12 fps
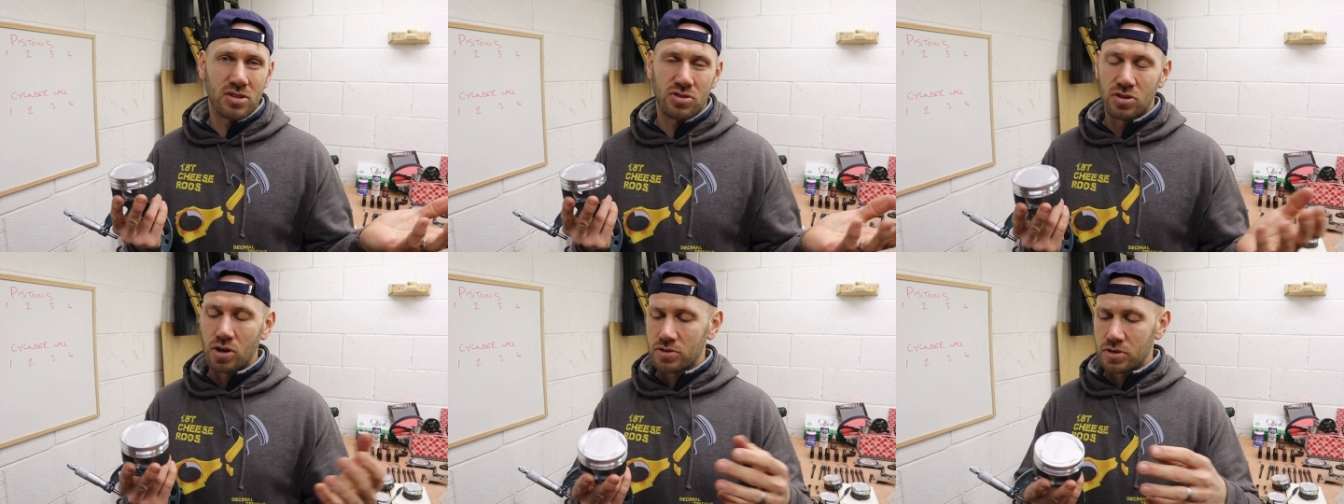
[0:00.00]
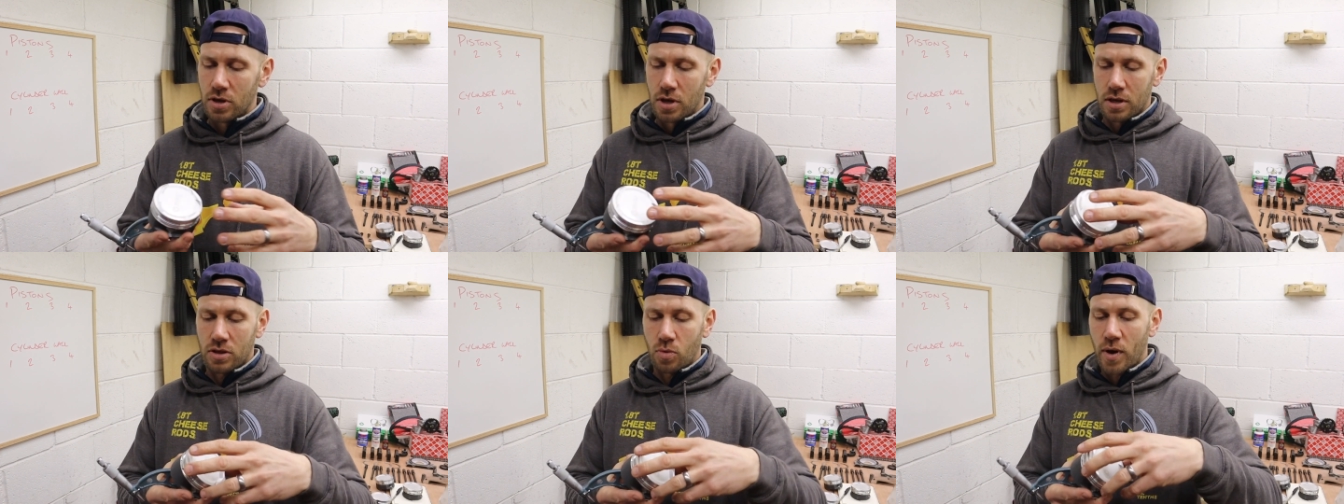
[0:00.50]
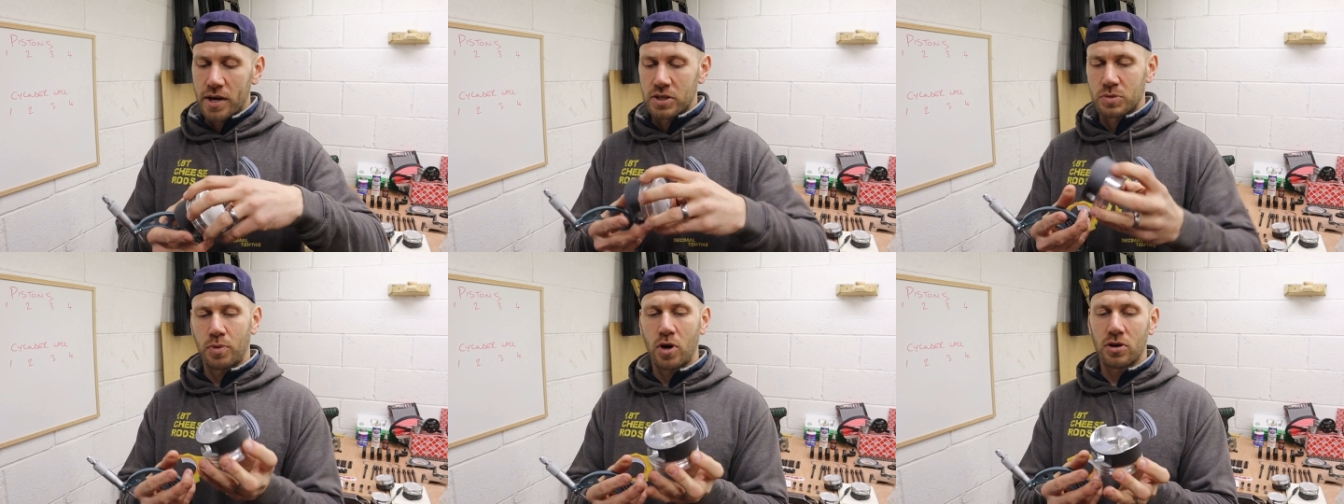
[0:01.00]
actually not the
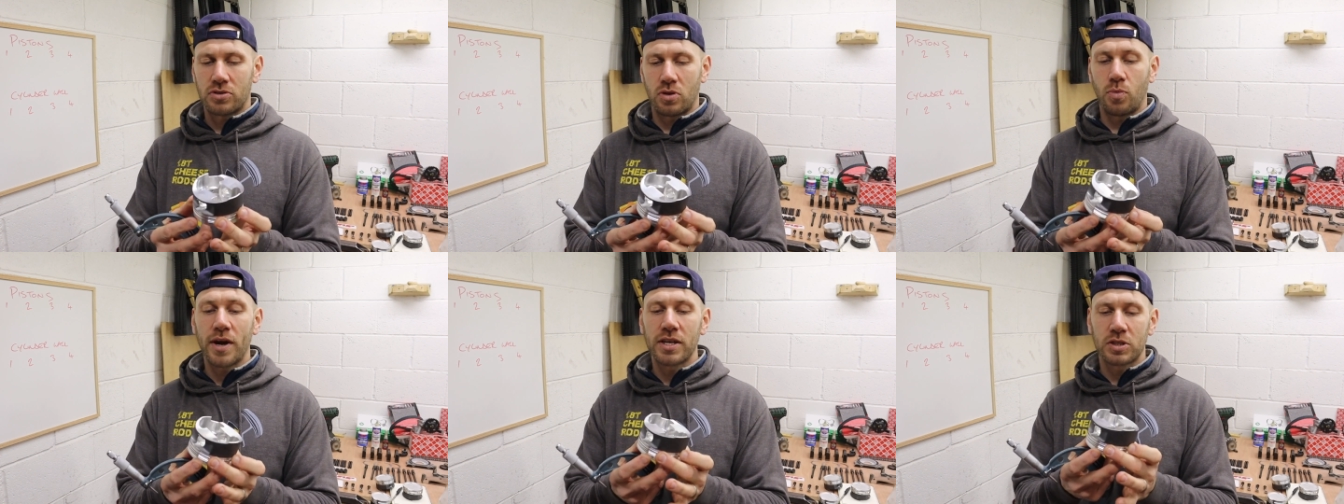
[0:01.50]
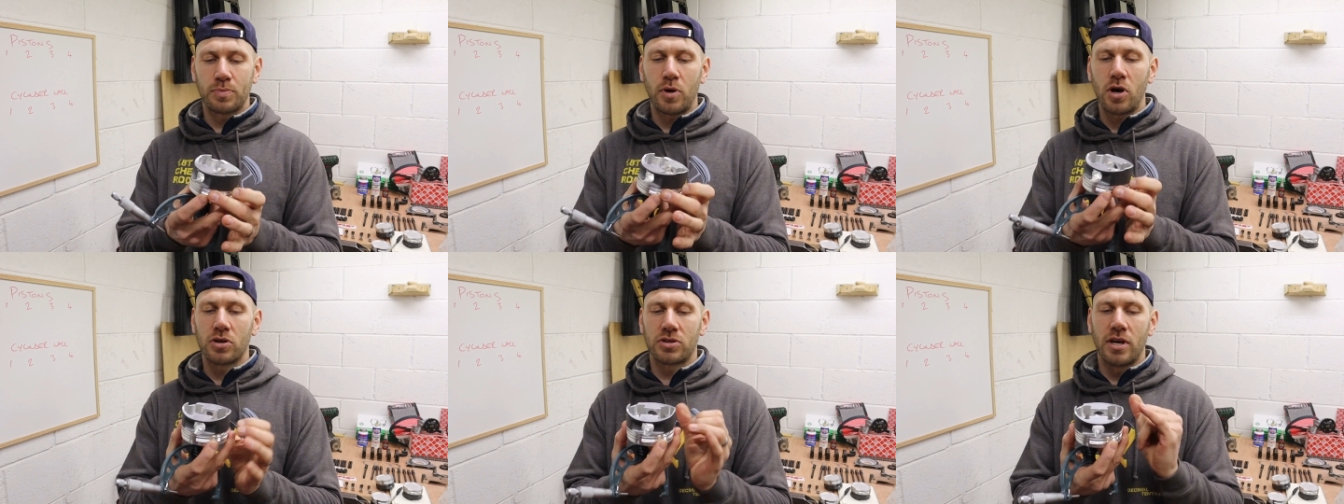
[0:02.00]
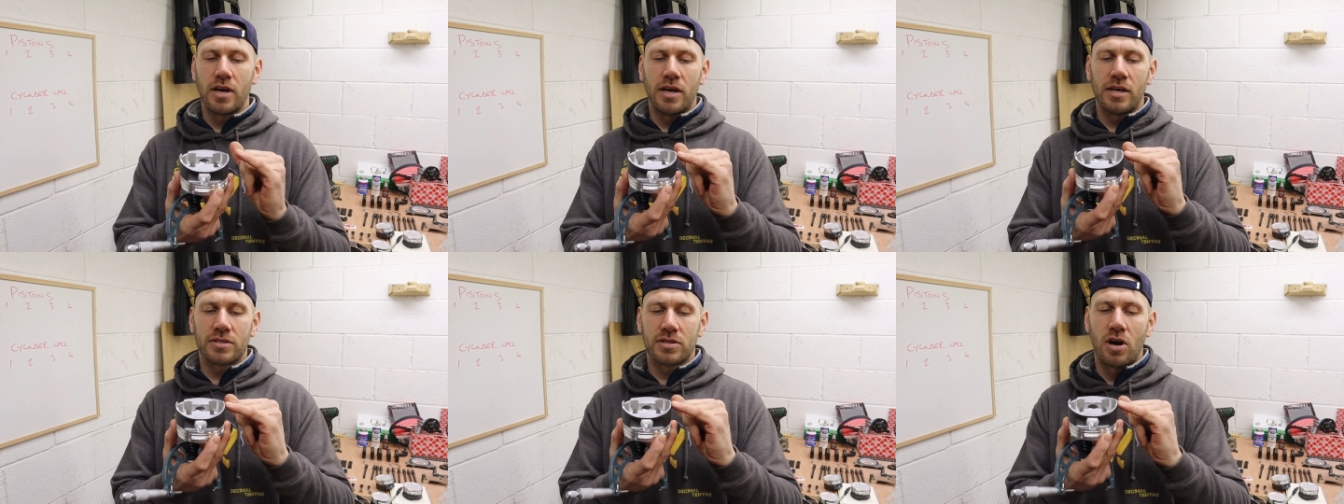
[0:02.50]
widest part. The widest part
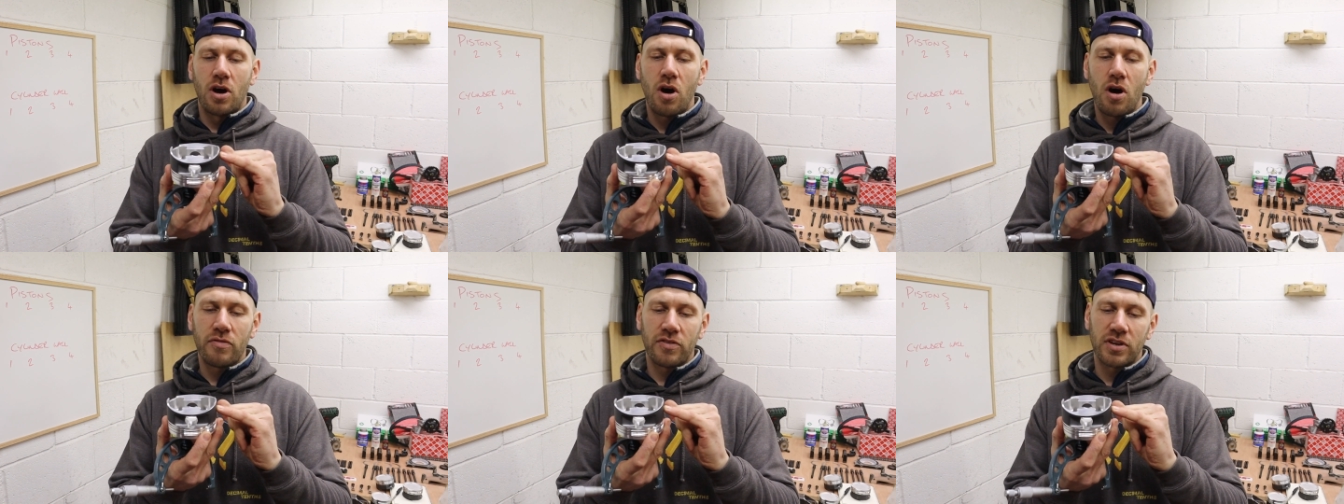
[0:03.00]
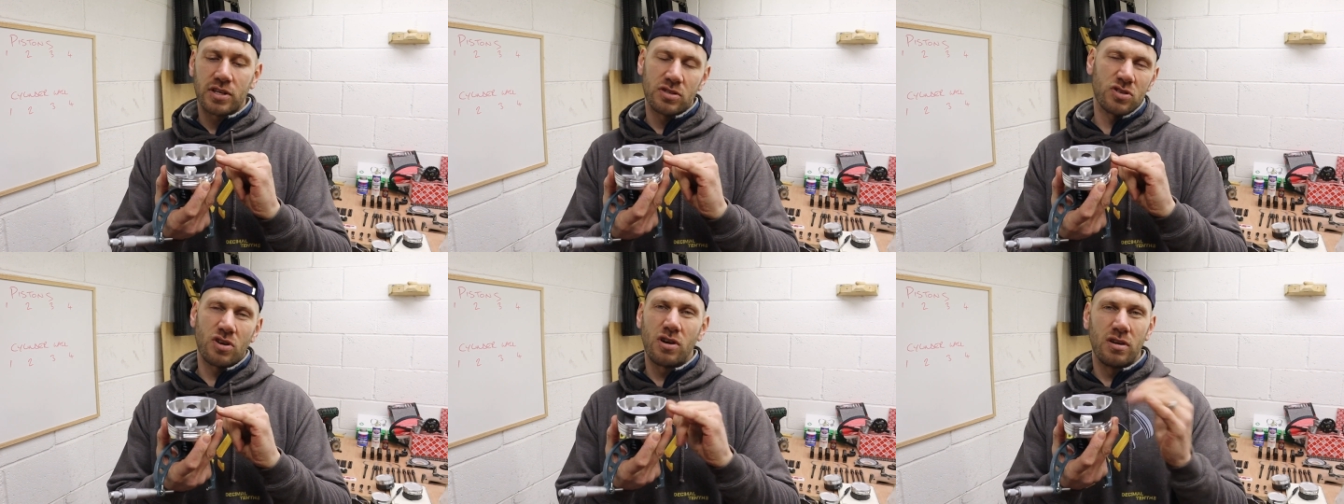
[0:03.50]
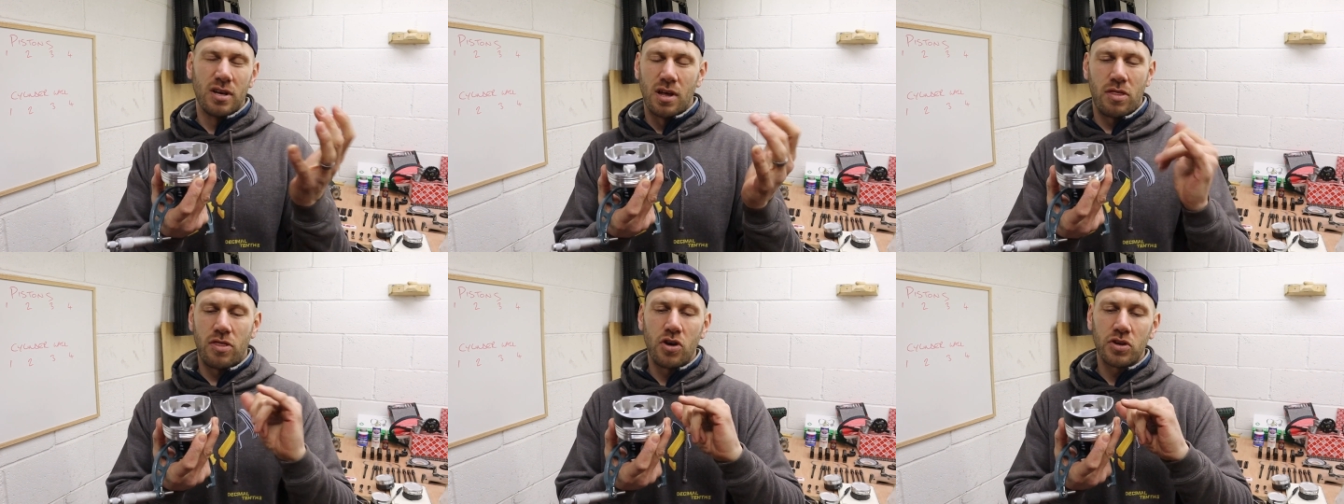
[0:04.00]
is half an inch or
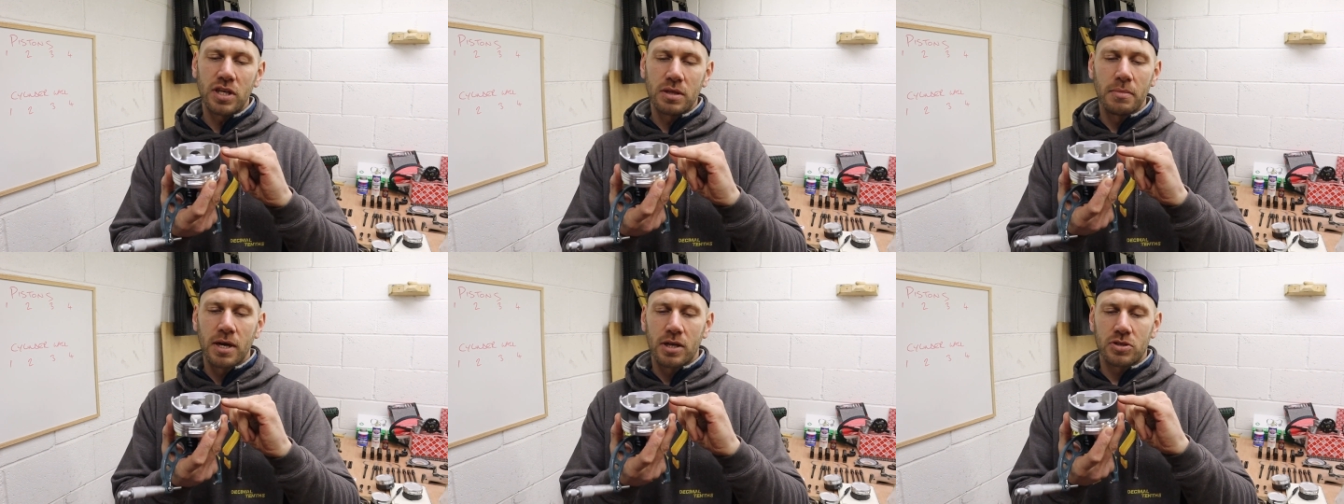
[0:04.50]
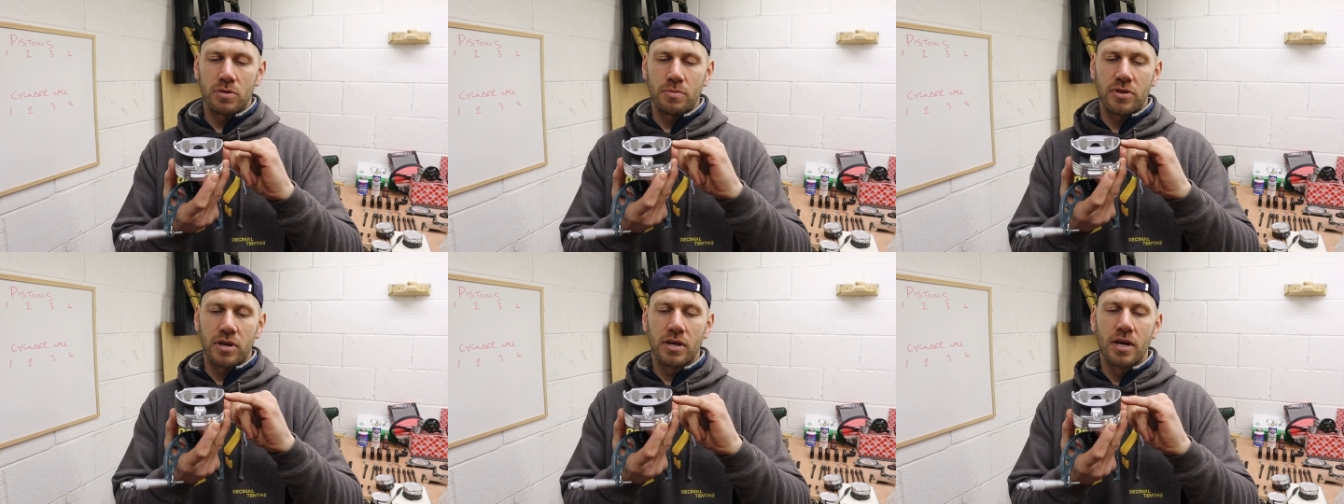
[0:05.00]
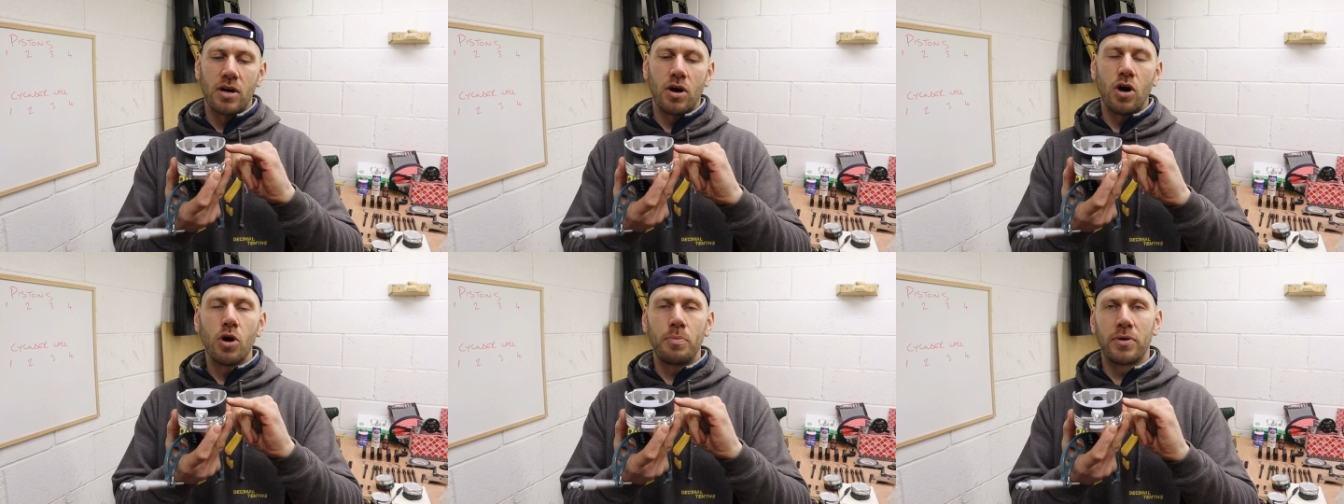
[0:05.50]
13 mil or something
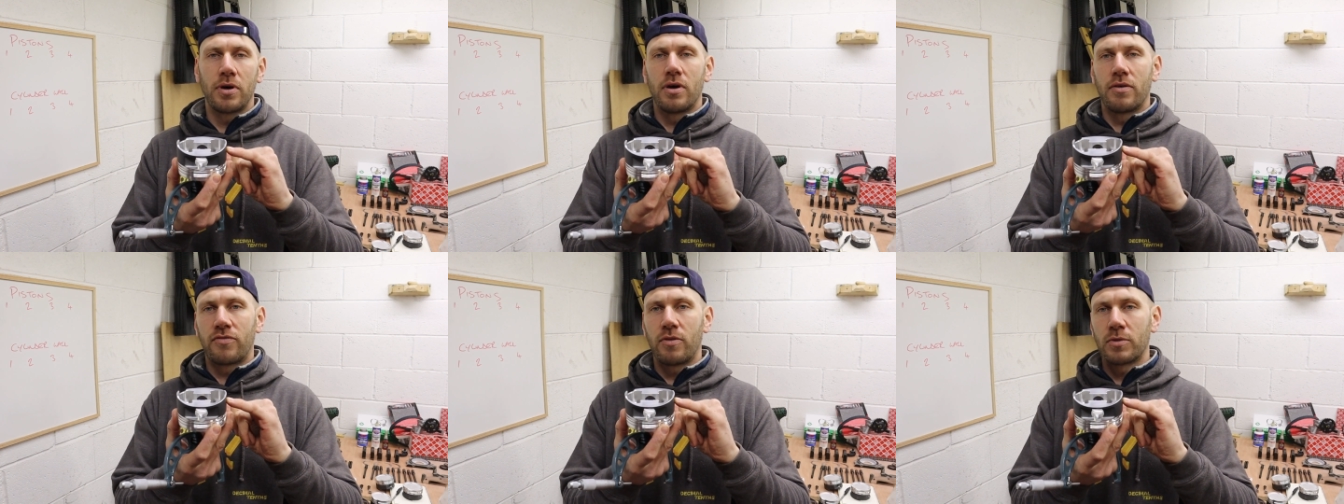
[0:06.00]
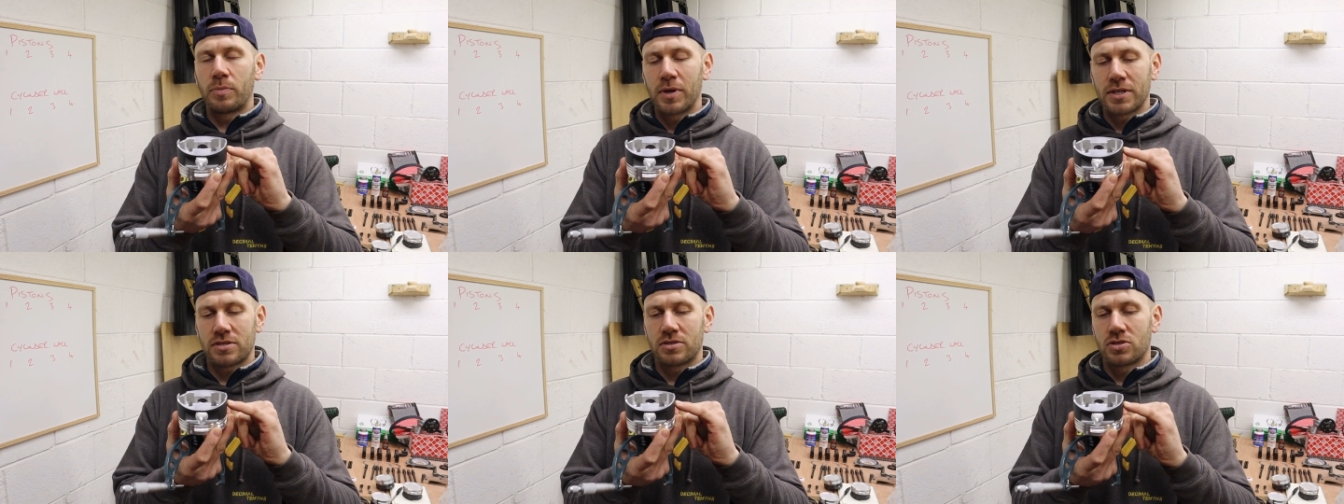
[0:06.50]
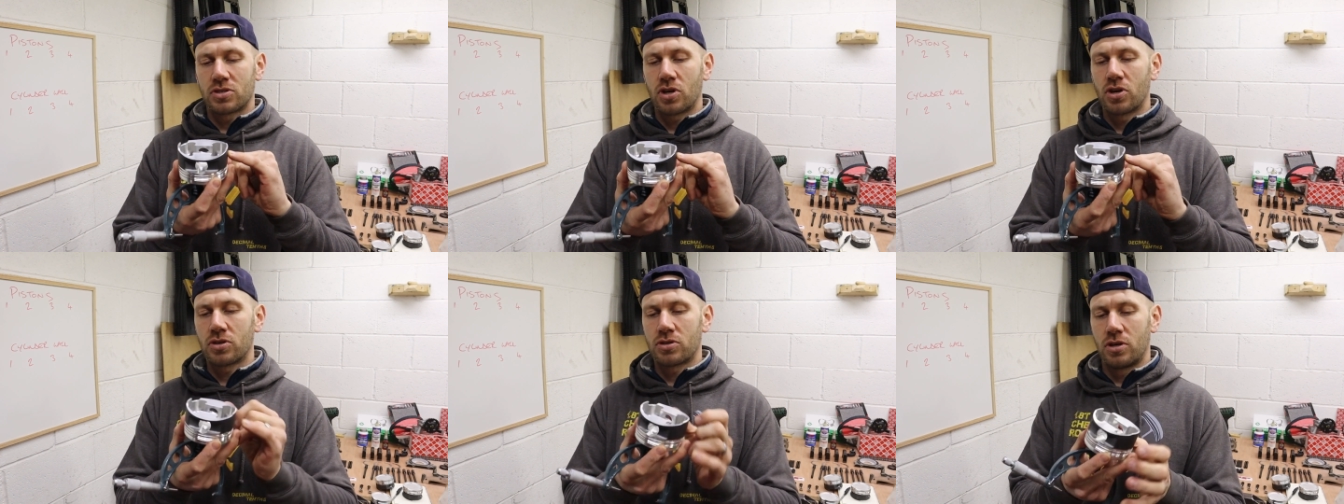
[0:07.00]
up from the piston
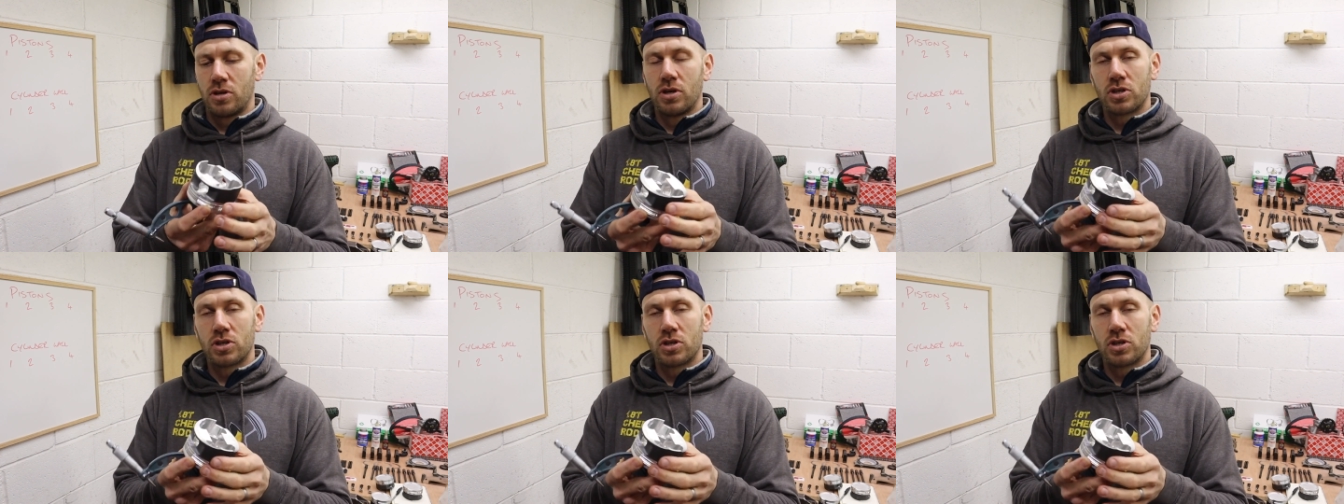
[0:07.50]
skirt.